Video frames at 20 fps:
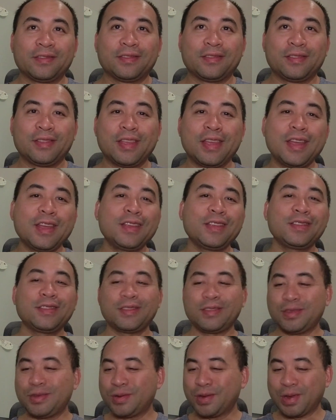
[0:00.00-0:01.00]

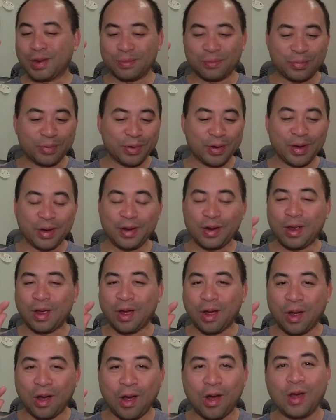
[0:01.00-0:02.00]
This you can print
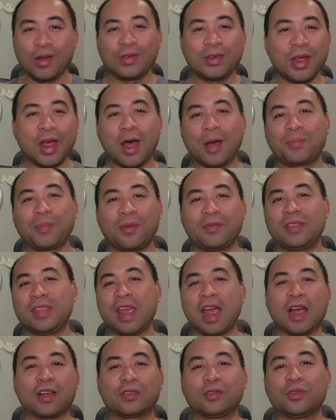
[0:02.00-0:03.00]
on top of
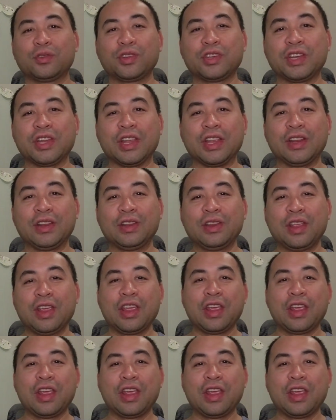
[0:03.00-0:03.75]
the actual sheet